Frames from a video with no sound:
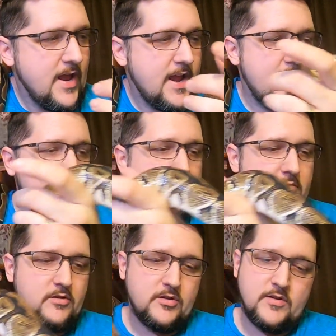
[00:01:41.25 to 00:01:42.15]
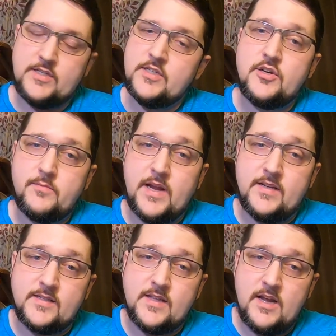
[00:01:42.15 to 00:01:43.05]
and so this is your
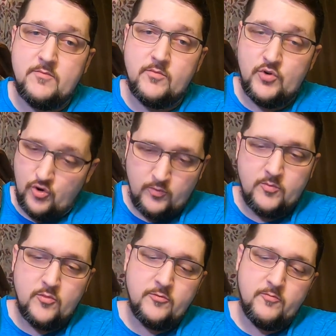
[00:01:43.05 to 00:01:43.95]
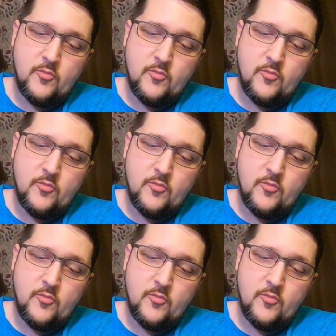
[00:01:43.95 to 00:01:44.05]
baseline normal